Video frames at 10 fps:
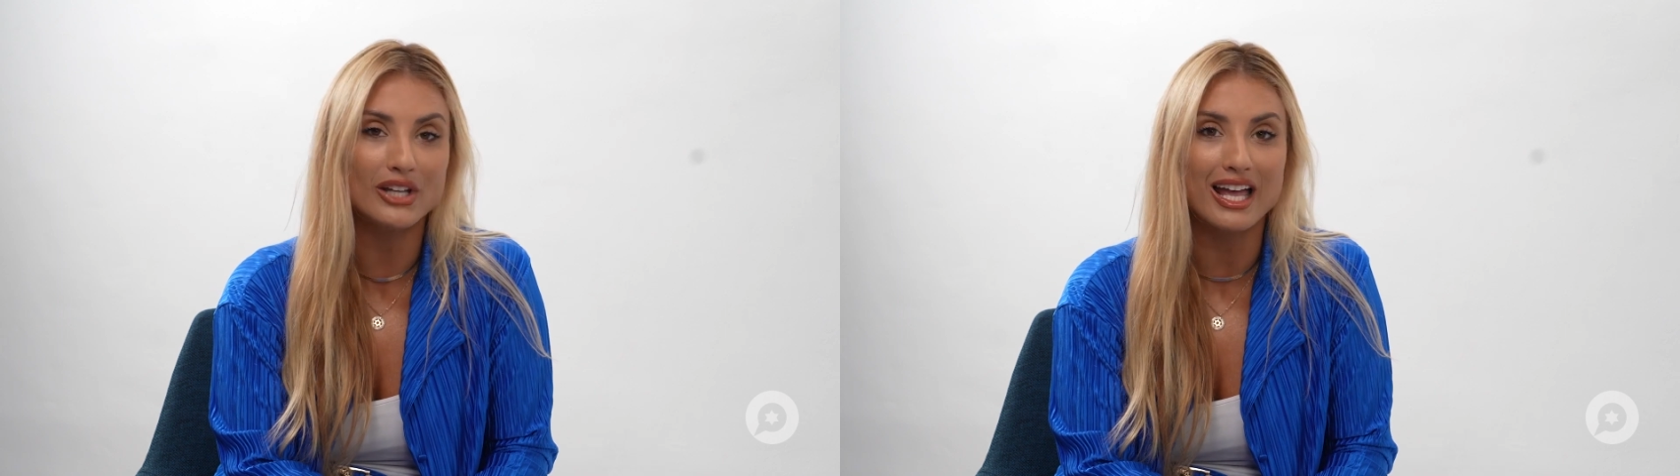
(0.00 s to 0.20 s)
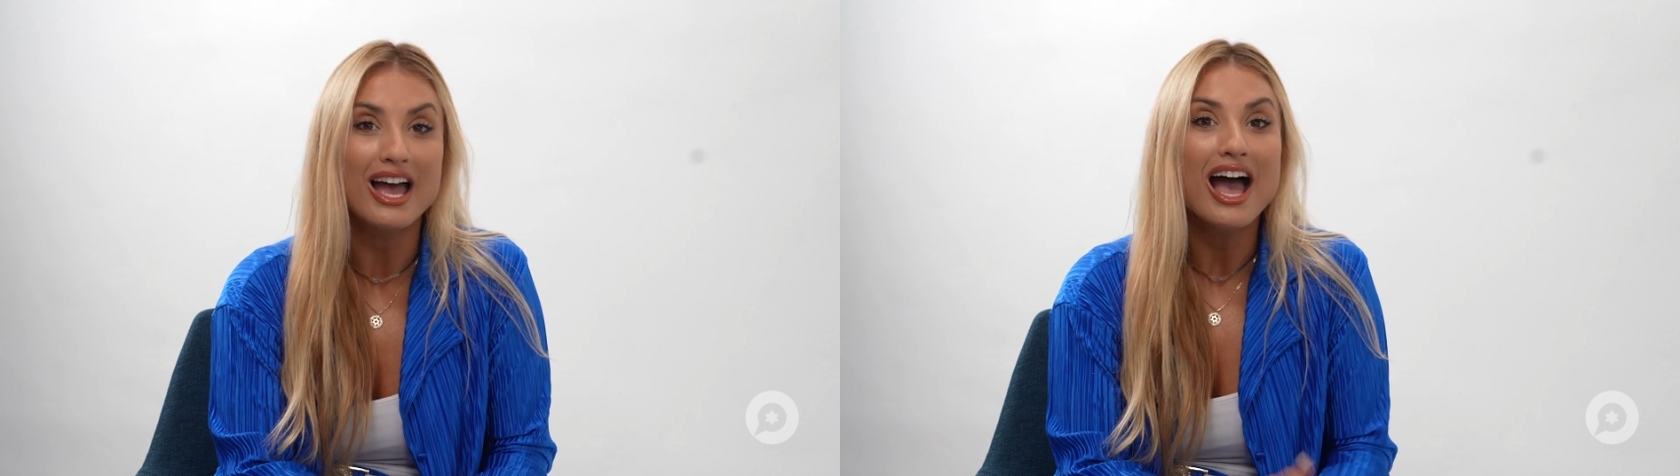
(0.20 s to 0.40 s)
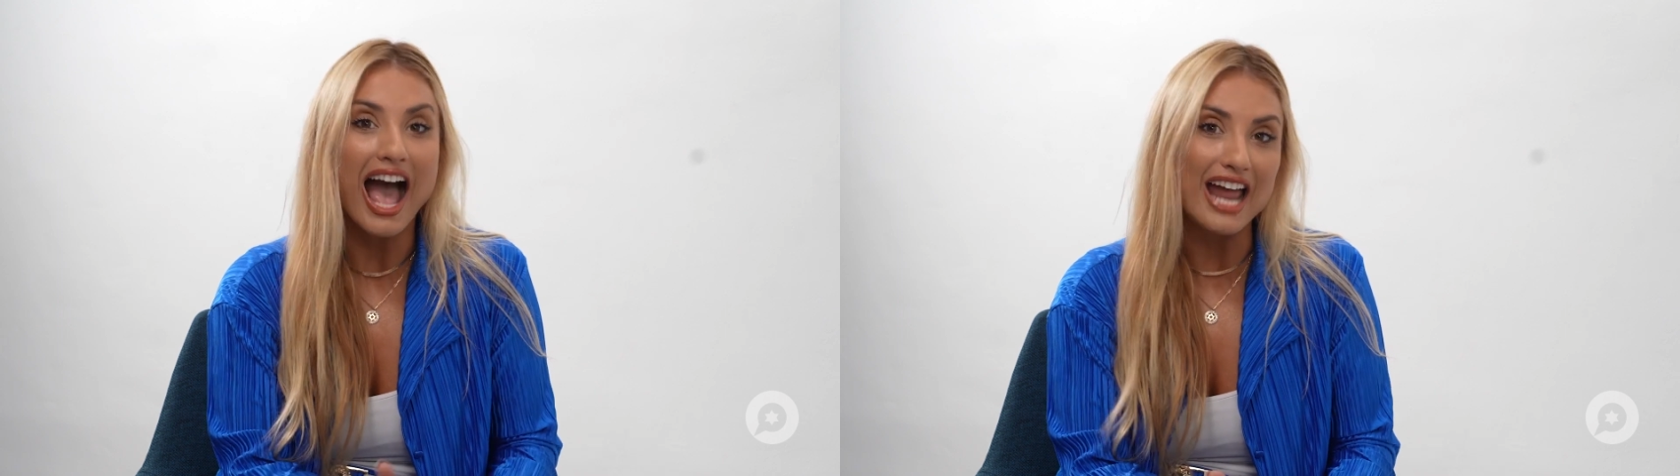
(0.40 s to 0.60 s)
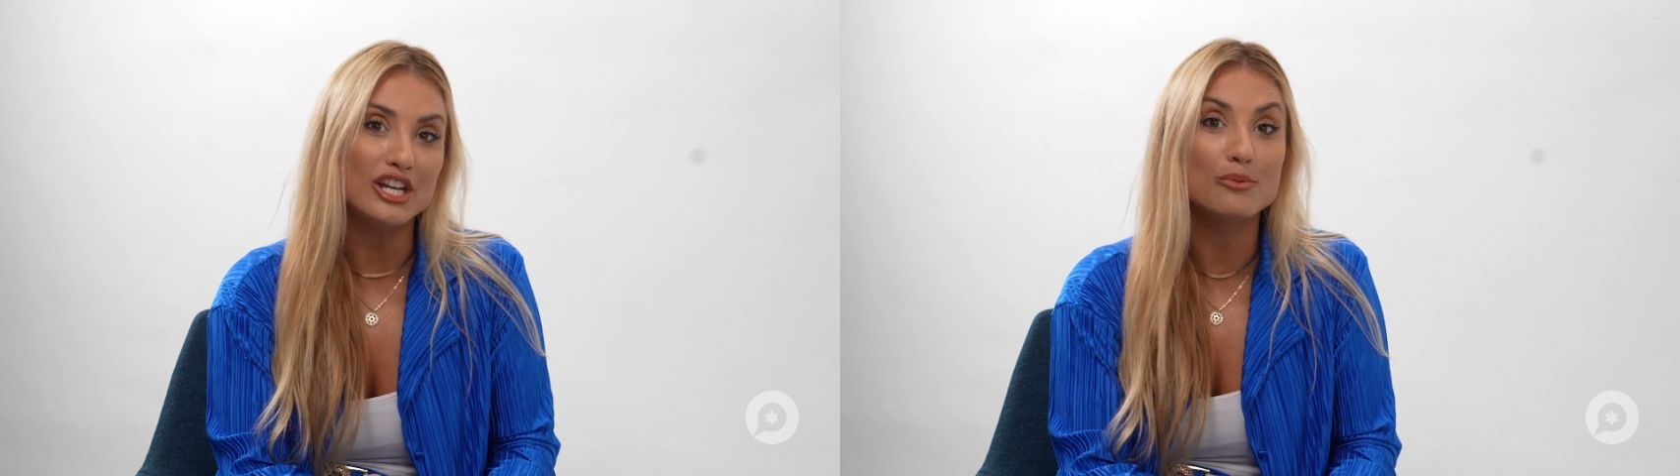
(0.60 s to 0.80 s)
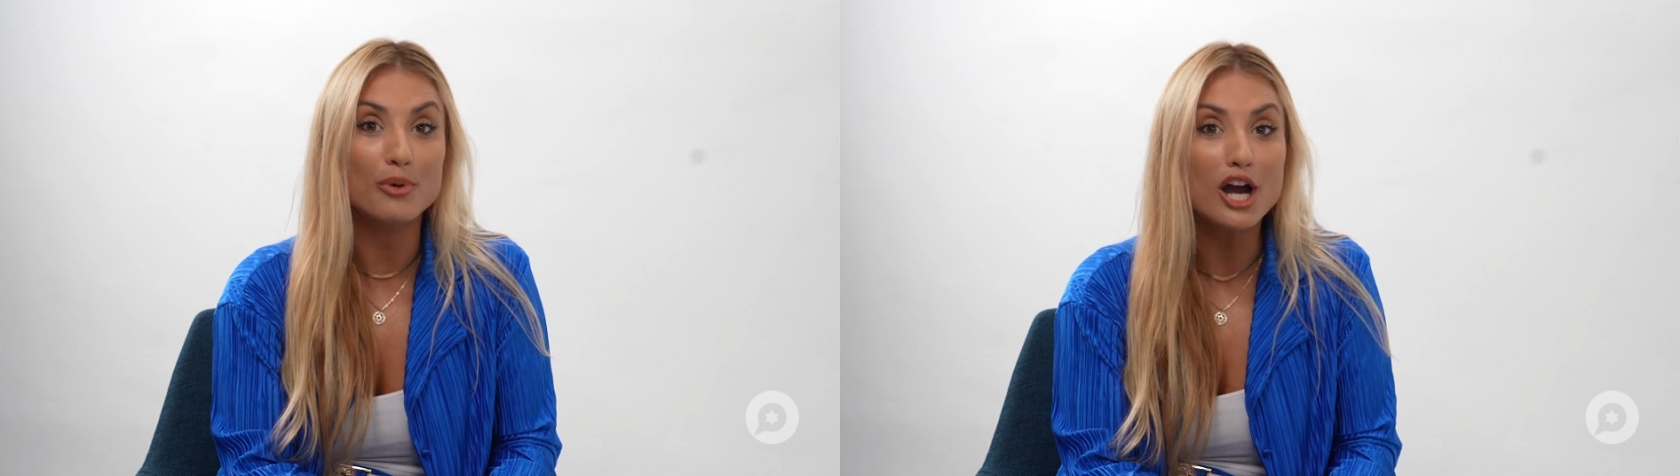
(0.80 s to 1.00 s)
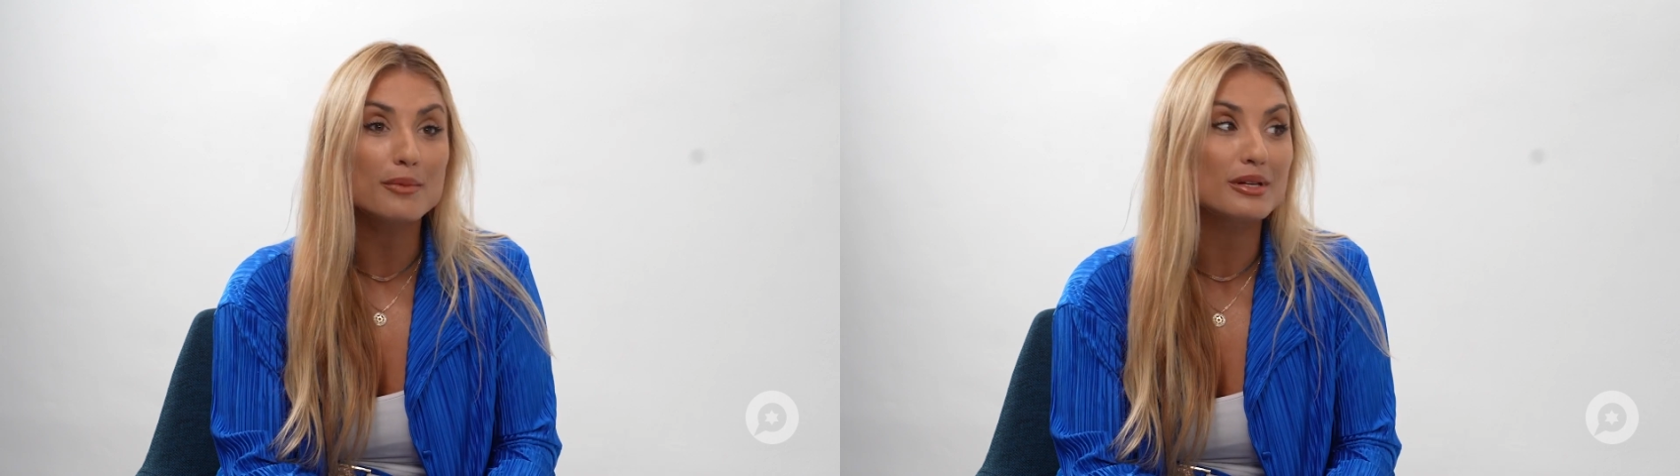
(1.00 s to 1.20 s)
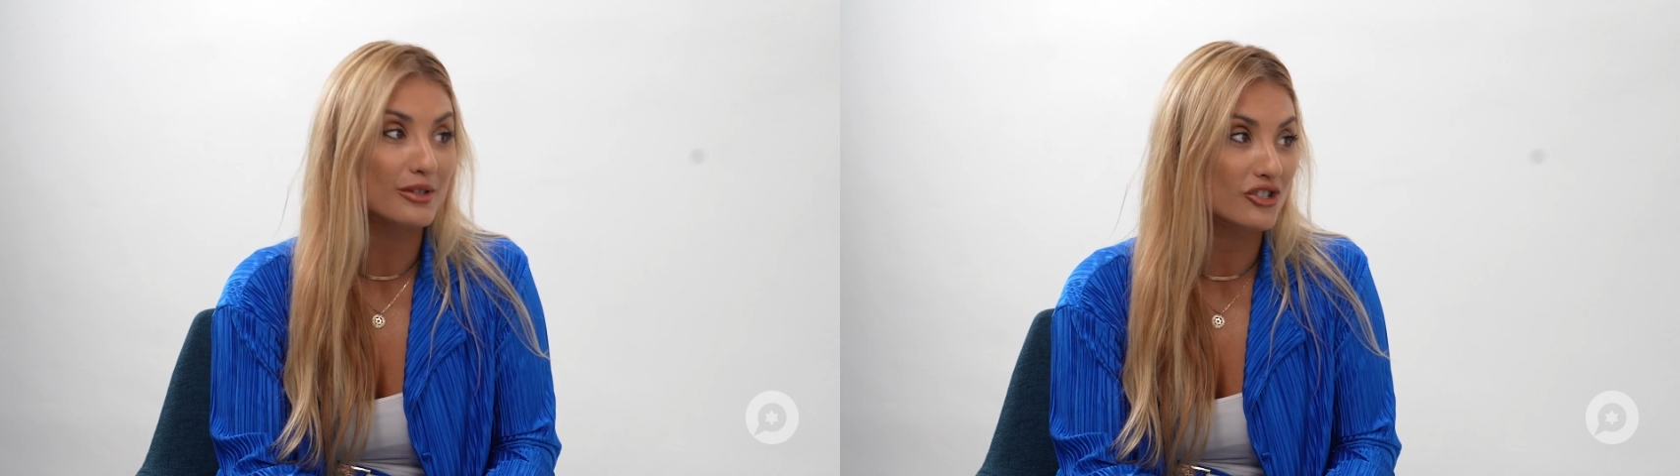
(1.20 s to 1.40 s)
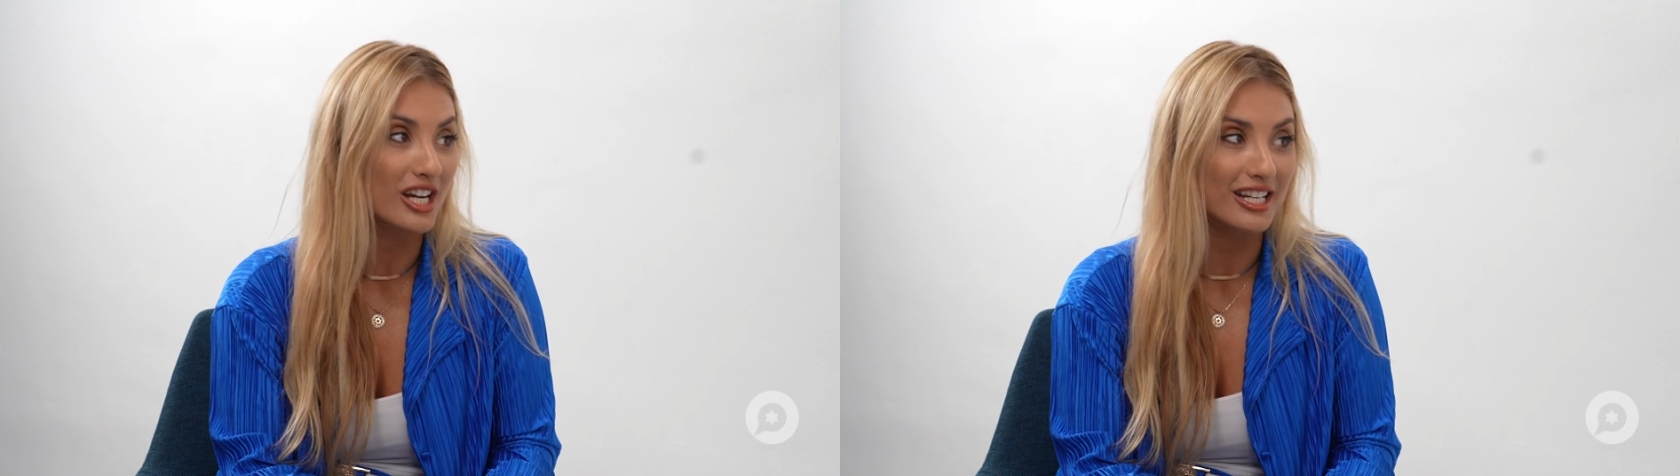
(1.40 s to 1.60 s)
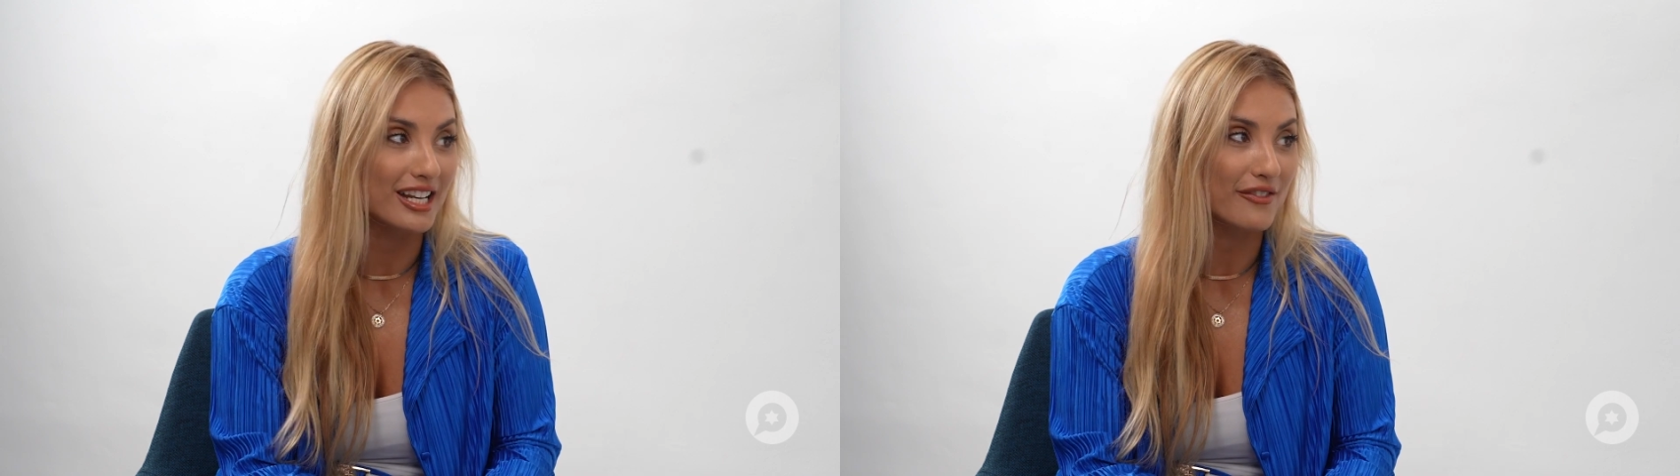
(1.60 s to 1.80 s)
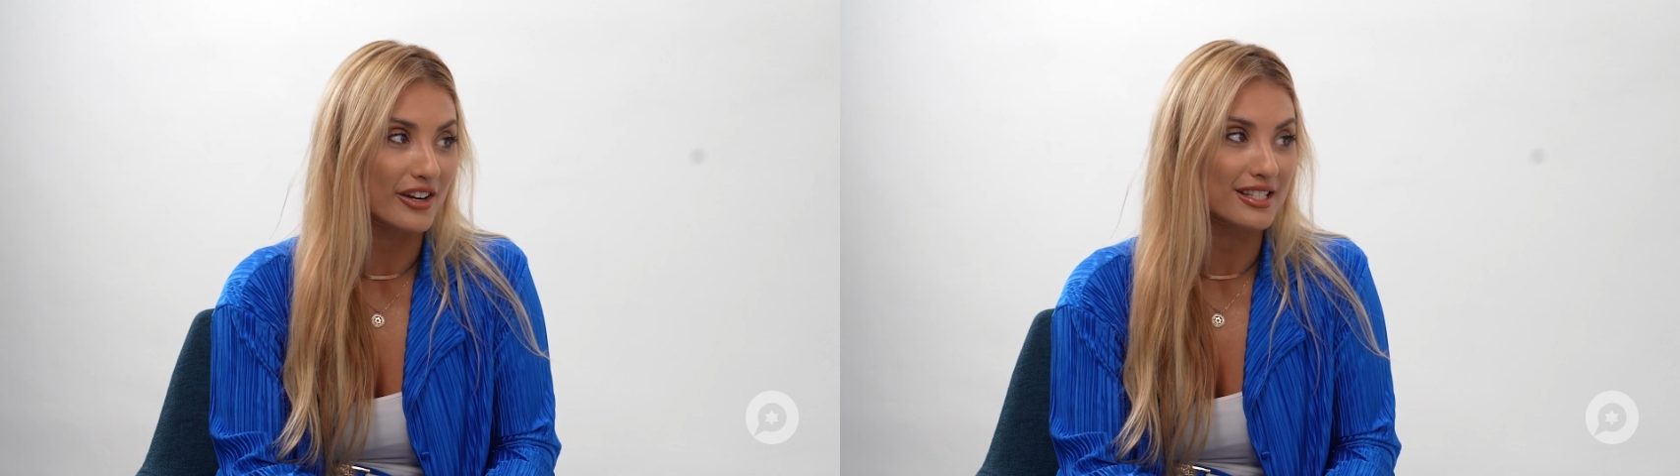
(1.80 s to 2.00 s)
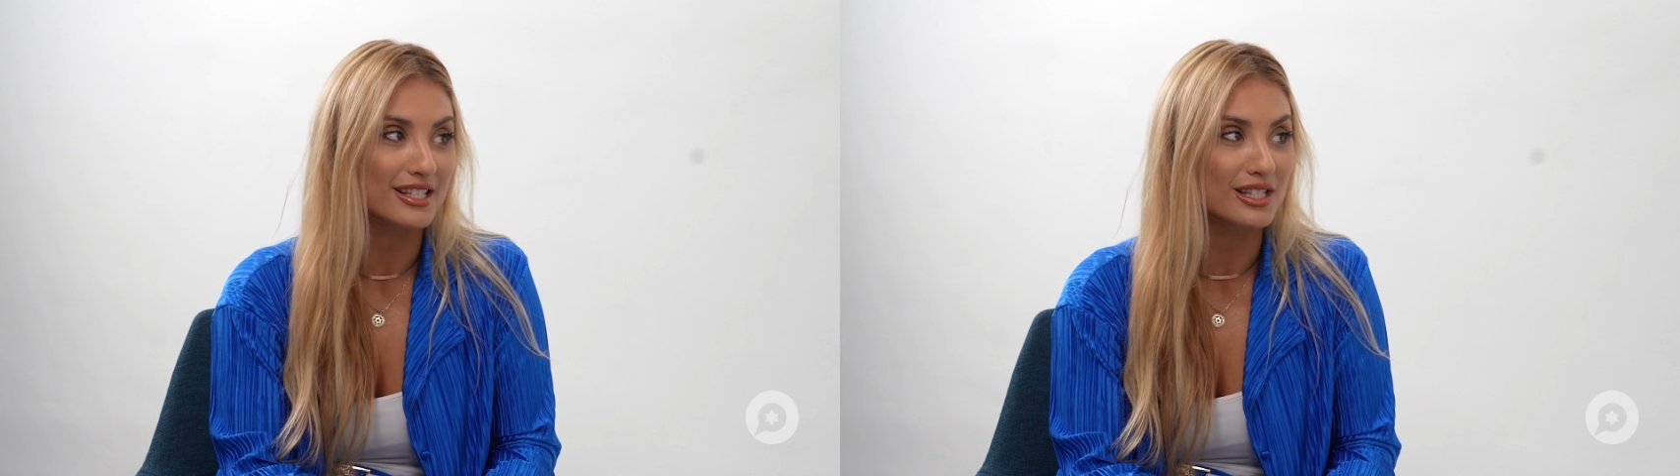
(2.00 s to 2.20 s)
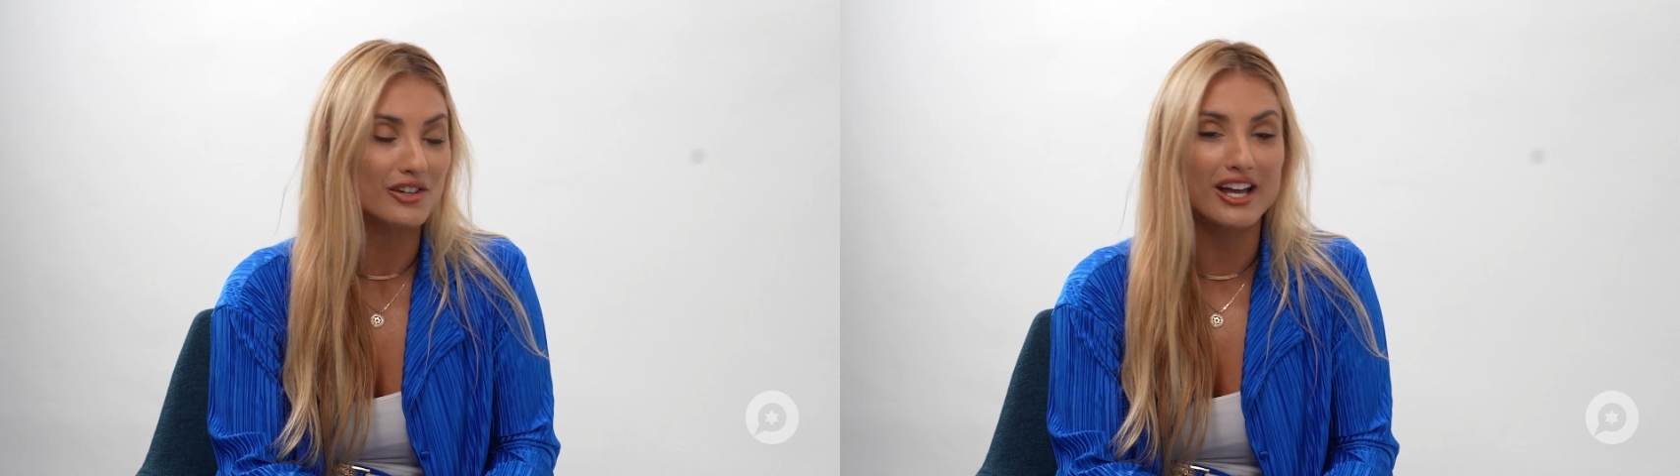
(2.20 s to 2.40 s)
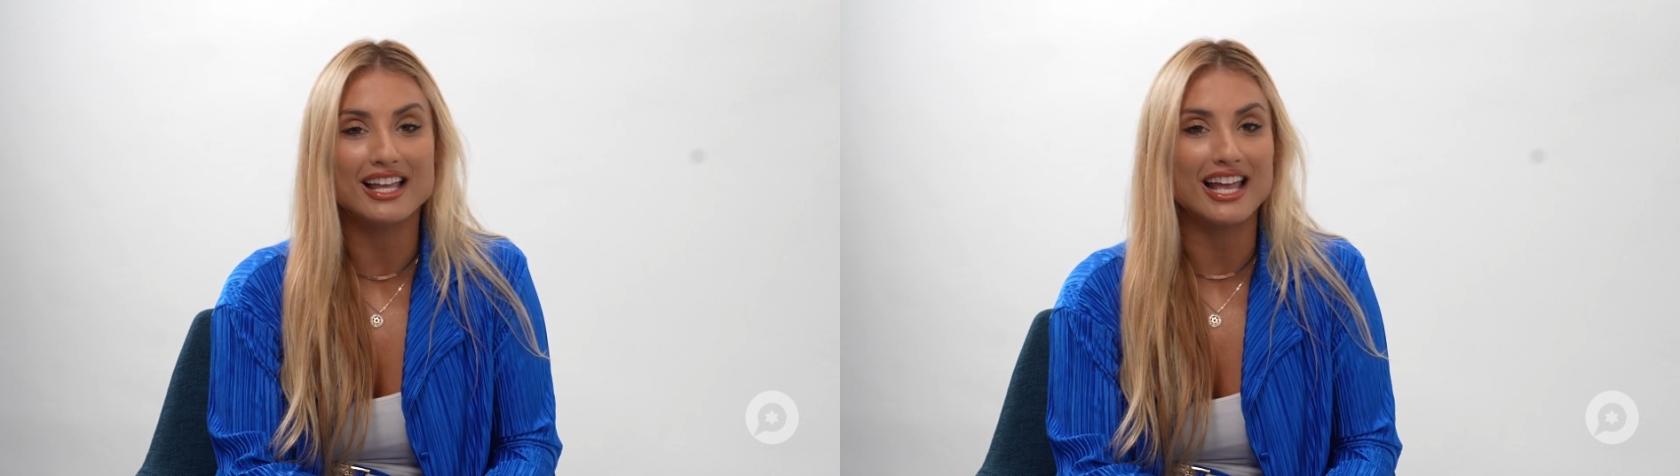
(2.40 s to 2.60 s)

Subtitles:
Like I knew Barbie was trending, for instance, right?